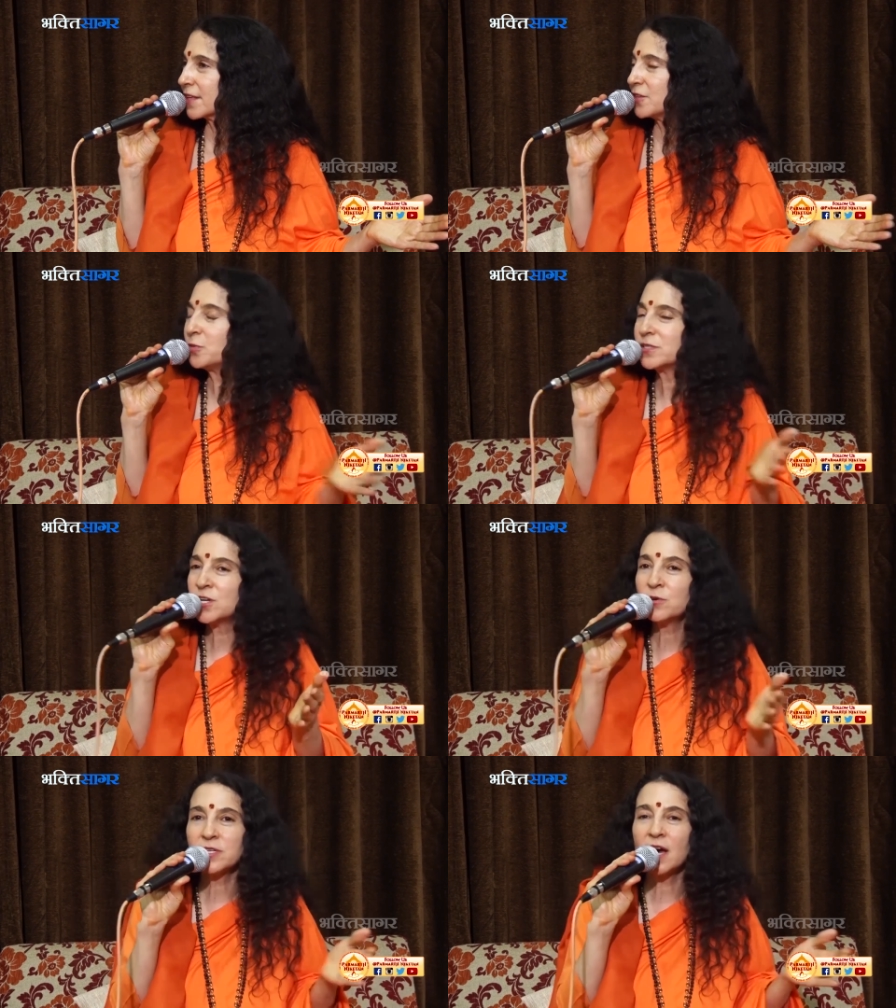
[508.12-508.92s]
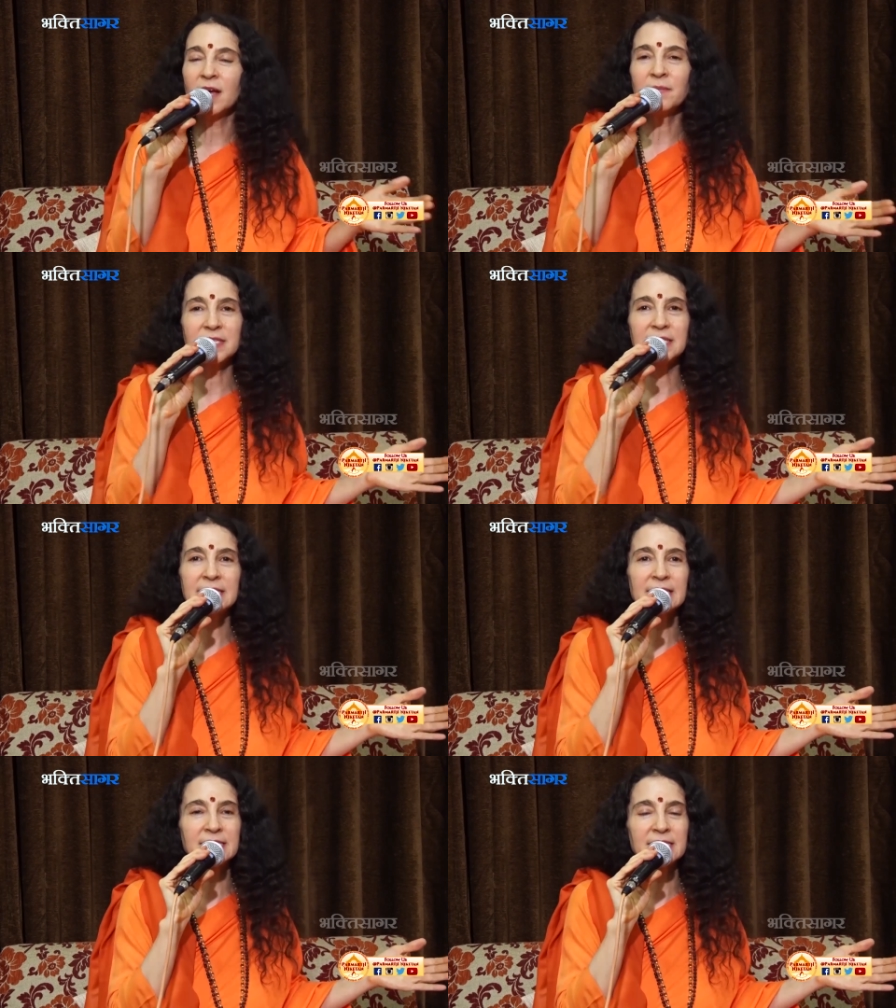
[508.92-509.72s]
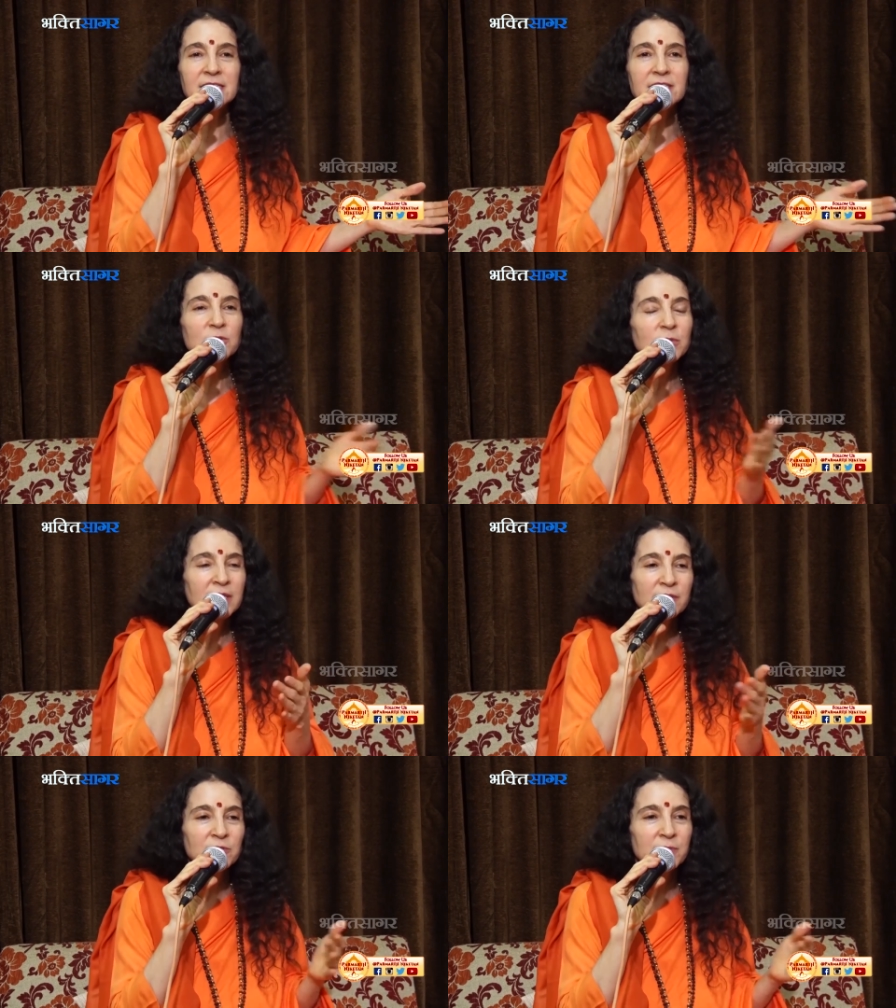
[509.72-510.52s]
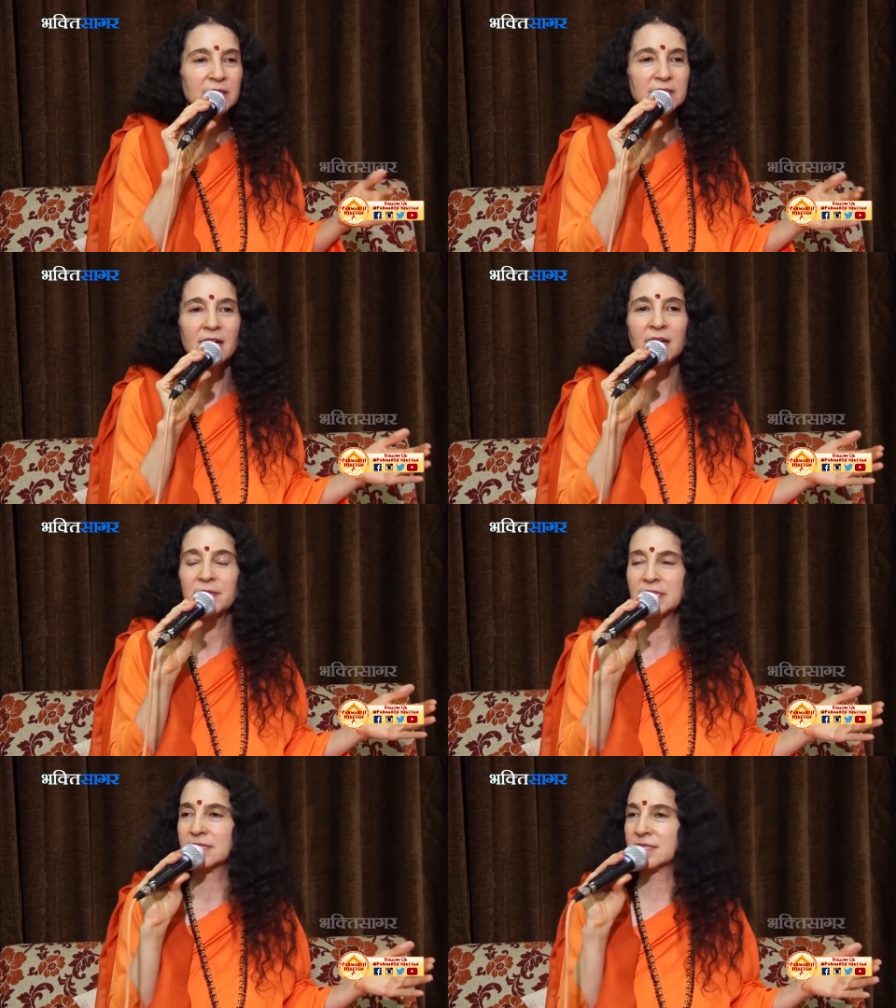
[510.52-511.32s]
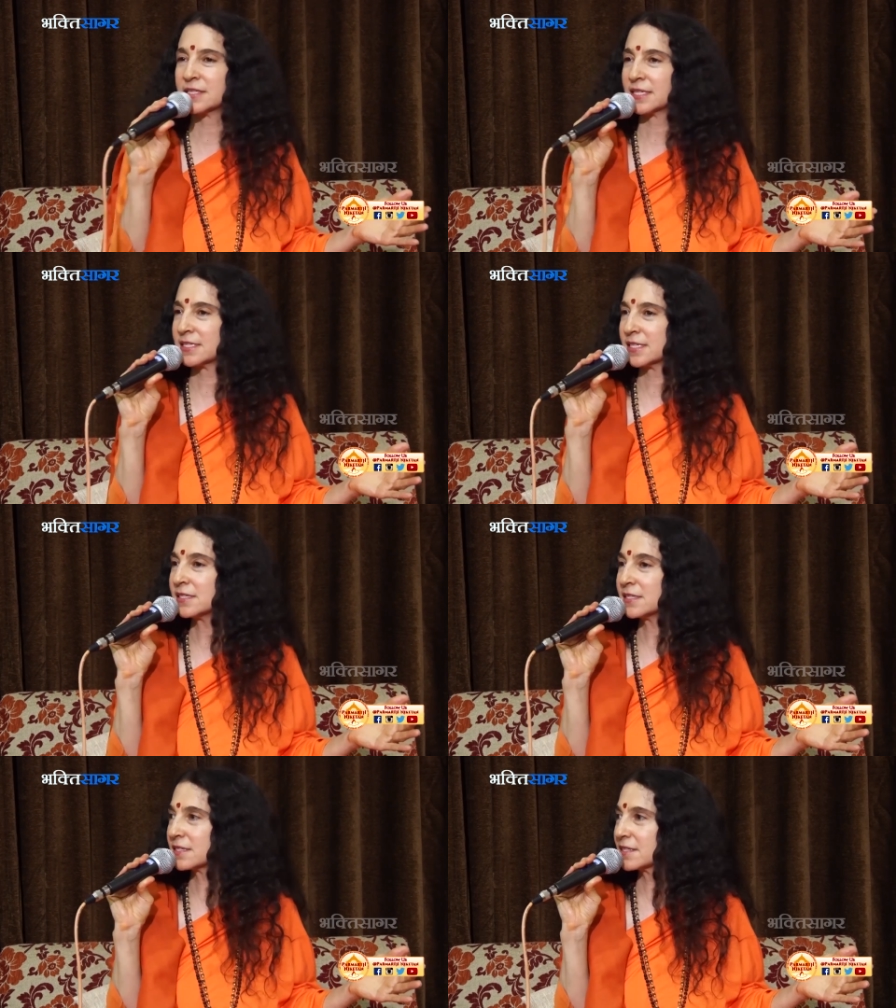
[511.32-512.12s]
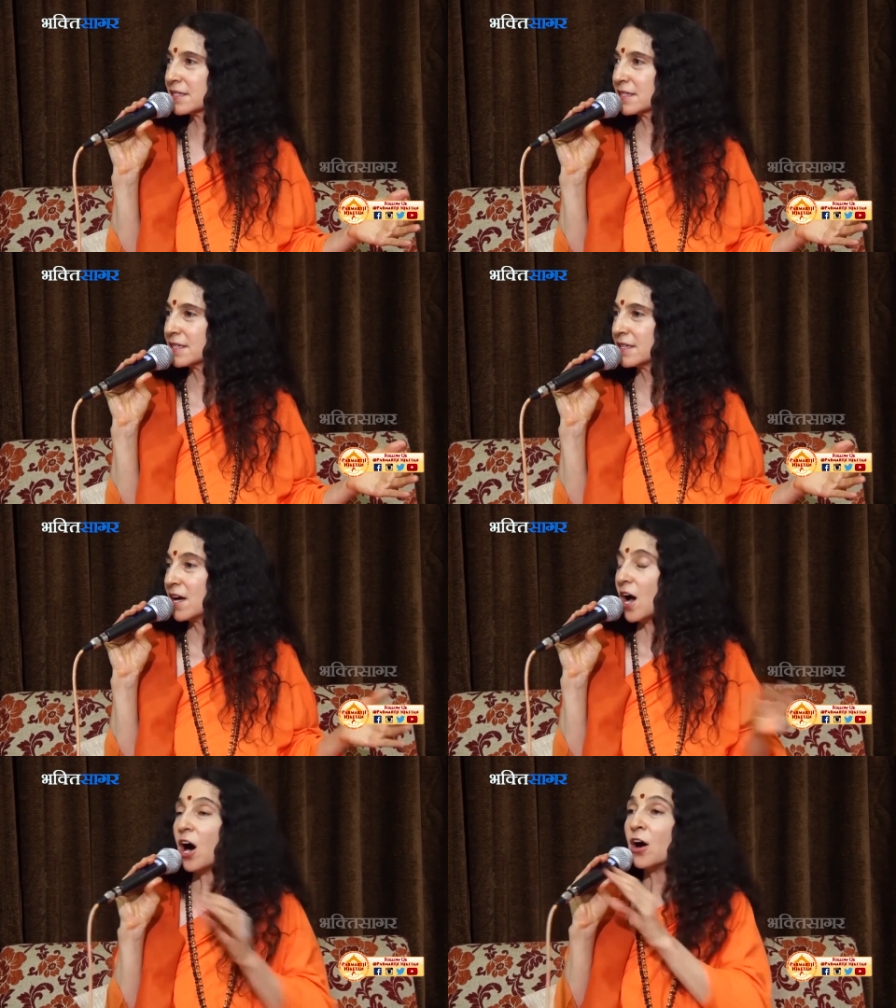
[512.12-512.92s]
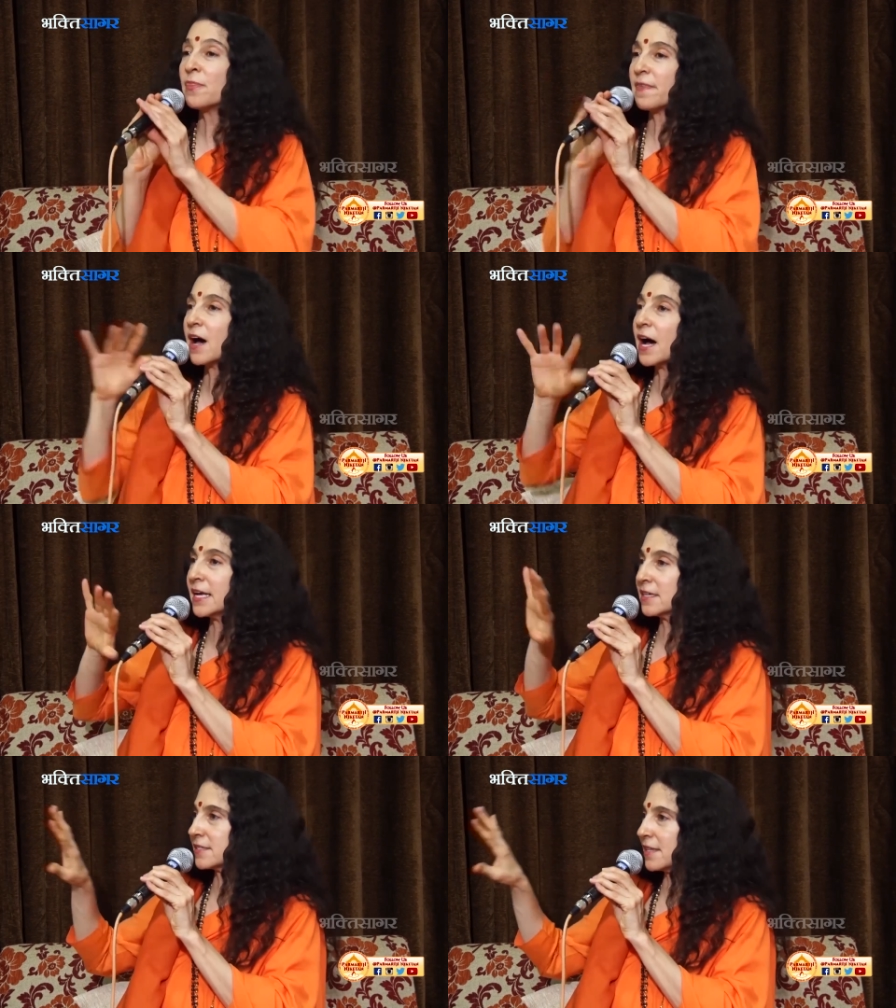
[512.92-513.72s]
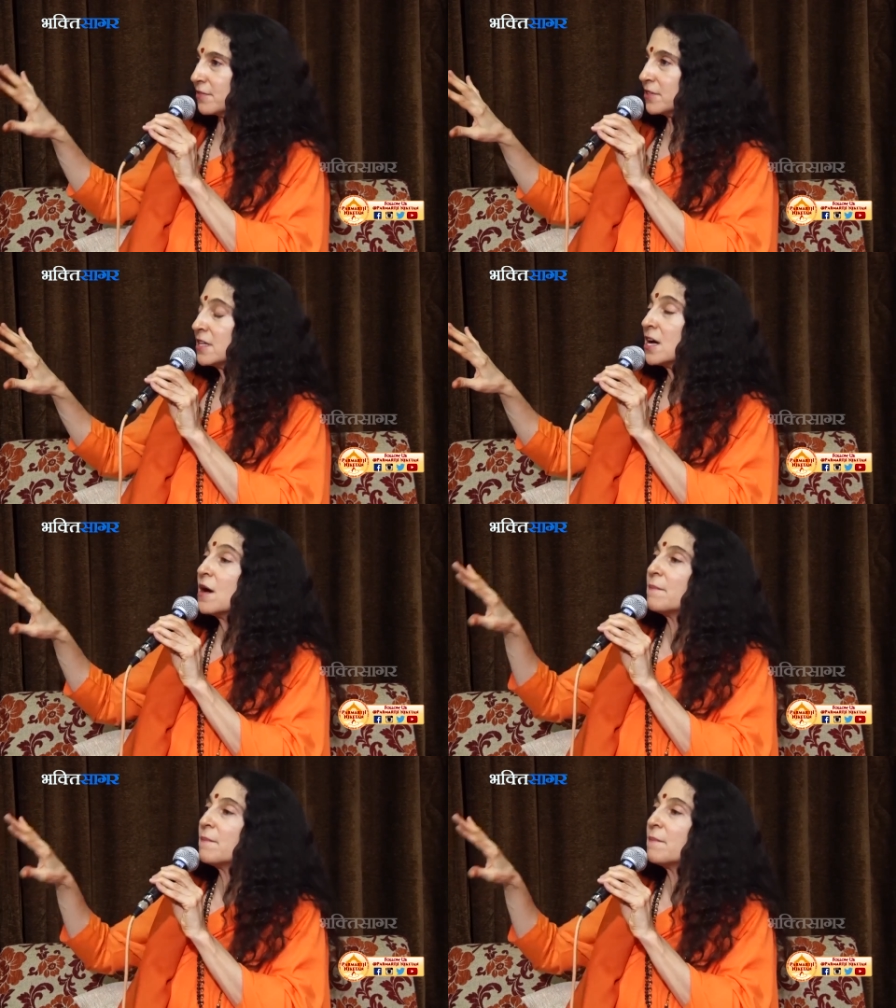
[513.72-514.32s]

There was no time it didn't exist. There will never be a time it doesn't exist on the highest level.